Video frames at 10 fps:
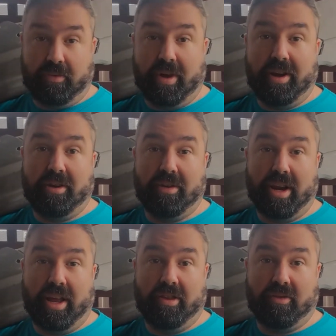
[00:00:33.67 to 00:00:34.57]
way to do
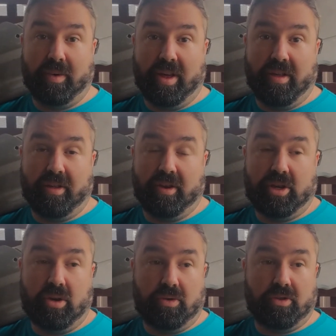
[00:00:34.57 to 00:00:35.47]
it is with
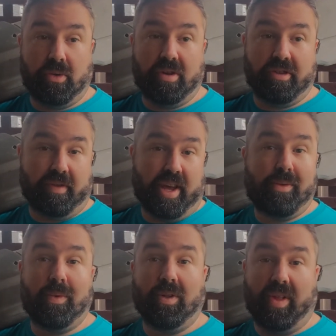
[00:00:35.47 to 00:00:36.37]
two swords of
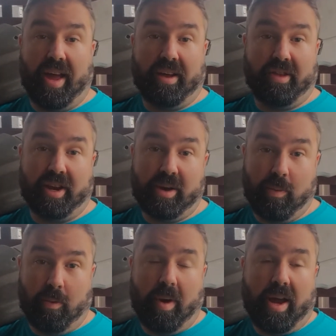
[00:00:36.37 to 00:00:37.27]
equal length and
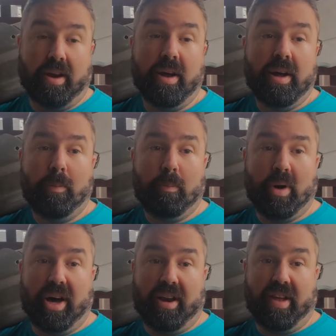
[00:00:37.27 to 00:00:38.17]
equal weight.
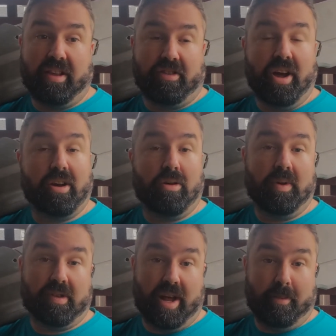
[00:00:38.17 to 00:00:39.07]
But that's not
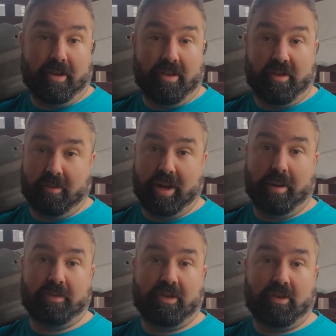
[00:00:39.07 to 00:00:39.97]
always an option.
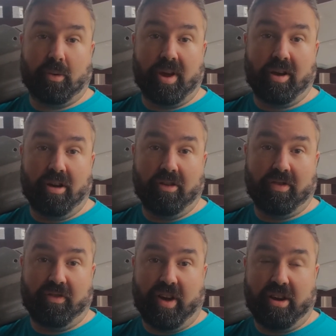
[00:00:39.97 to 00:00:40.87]
Sometimes the story calls
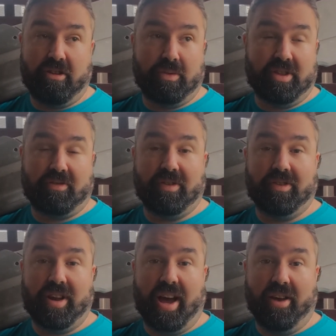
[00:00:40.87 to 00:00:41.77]
for fighters with different
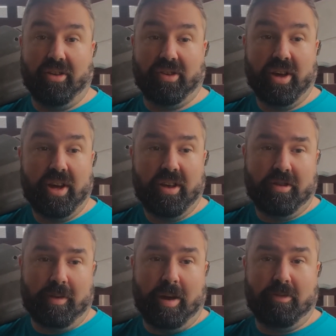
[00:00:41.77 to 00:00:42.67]
styles.
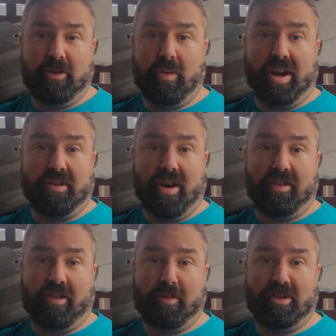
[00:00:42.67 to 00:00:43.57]
Sometimes the director
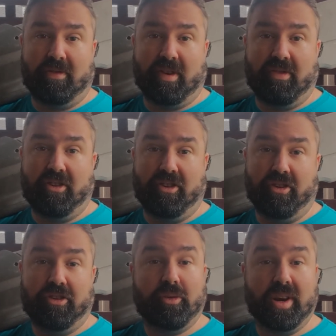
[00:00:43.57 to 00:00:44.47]
has a specific vision.
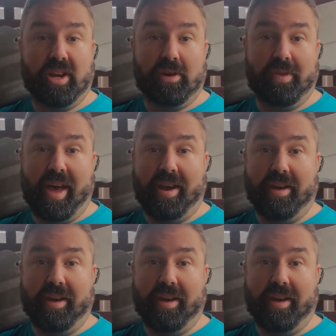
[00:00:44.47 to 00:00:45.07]
So what do you do then?